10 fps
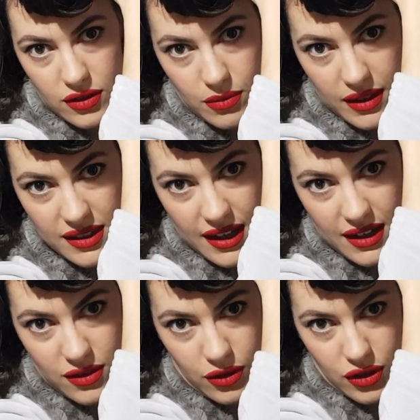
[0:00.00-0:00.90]
set has
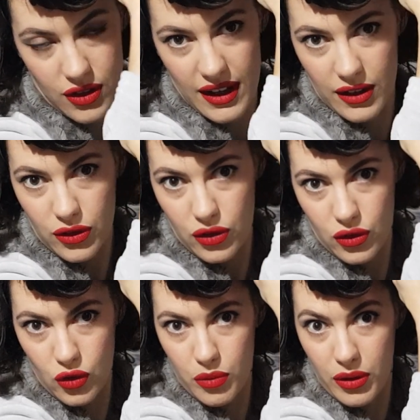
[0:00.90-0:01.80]
not turned out
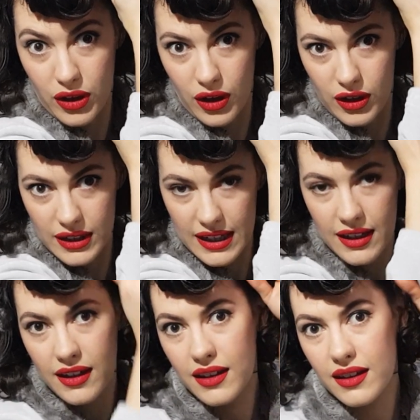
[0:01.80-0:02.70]
super curly,
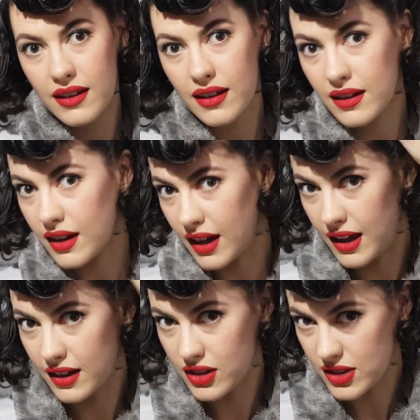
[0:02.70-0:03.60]

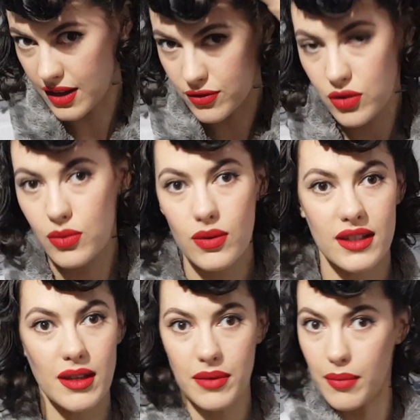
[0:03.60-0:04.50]
and I just have to
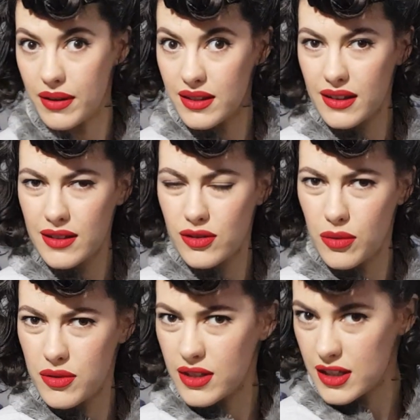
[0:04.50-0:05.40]
accept that basically. So I'm
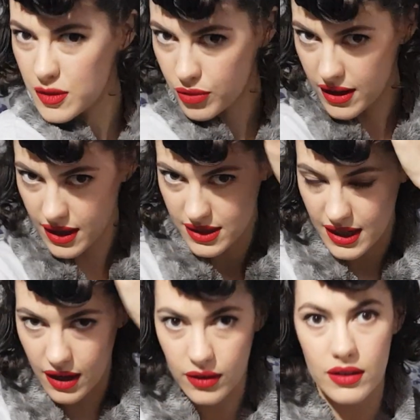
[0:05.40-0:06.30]
just going to spray that
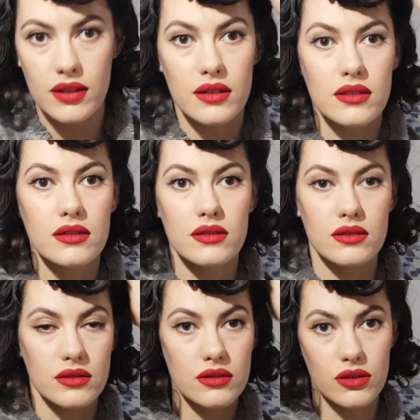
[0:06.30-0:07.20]
down
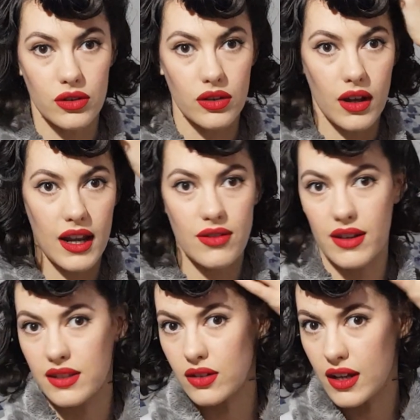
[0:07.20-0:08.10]
because it kind of
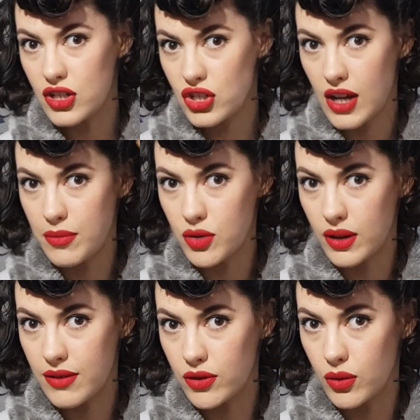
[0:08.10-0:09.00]
has a nice shape to it
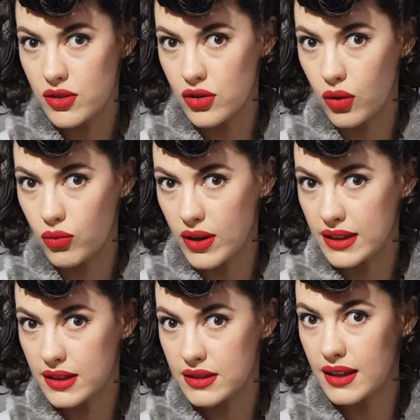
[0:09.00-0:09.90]
even though it's not
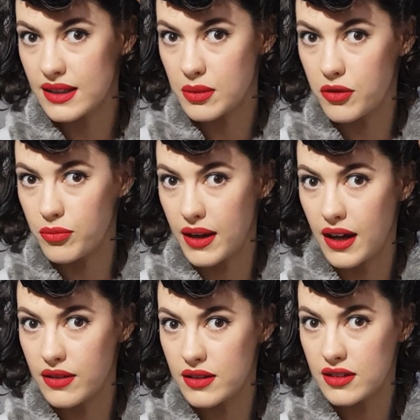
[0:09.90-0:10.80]
ringlets like some of my
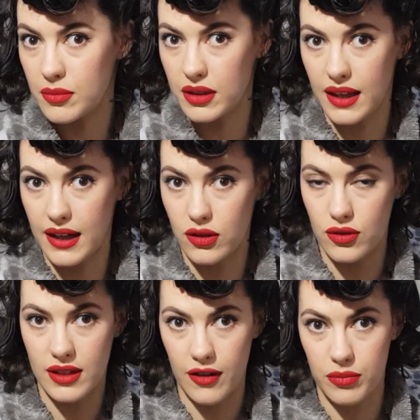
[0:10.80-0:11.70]
other similar
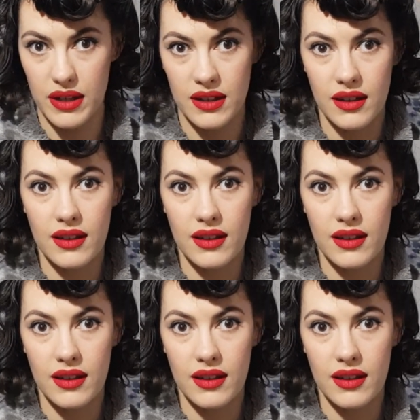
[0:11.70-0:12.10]
hairdos have been.